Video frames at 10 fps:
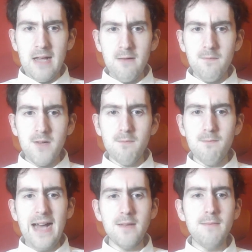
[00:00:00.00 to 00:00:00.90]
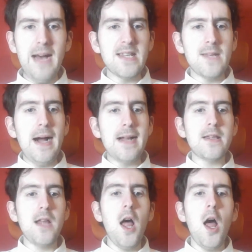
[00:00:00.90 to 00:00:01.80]
was masterminded
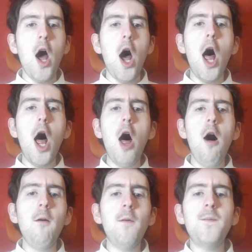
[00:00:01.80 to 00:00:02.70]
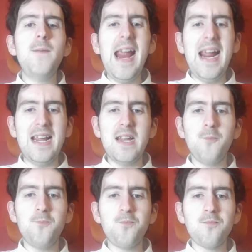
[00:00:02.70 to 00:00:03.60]
the whole thing.
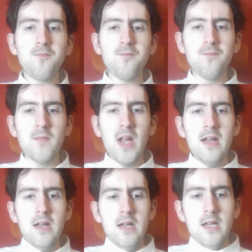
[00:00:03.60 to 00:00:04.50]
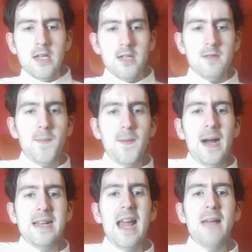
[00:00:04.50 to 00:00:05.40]
She's
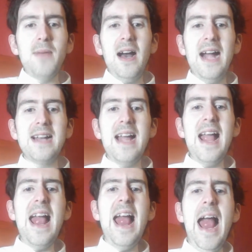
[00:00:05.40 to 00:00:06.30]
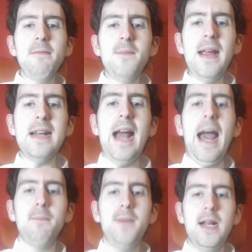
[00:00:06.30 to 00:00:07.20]
behind everything that
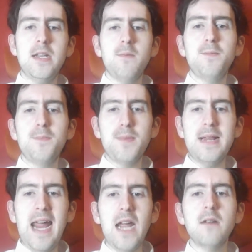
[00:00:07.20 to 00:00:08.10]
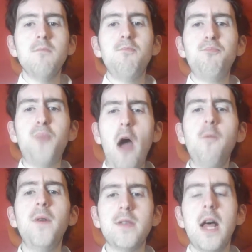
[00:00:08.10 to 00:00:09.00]
happened, playing
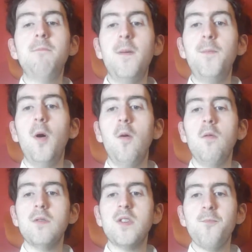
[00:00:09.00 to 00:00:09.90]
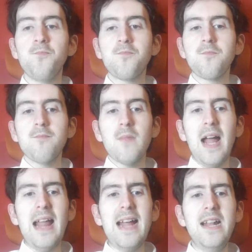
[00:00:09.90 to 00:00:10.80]
both of them for fools.
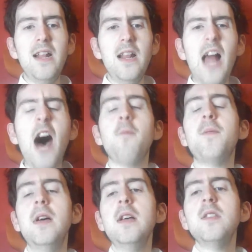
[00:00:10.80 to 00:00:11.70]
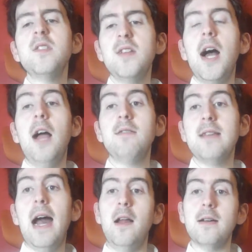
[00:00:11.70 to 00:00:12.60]
And I love Snow's
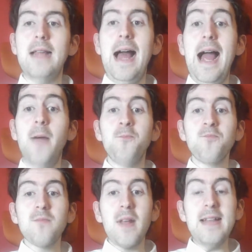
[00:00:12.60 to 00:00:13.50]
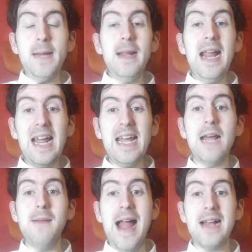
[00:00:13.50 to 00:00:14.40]
dialogue there, because even he
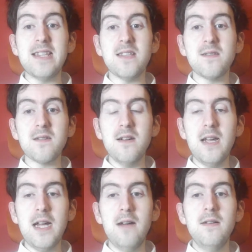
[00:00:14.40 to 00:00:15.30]
admits, you know,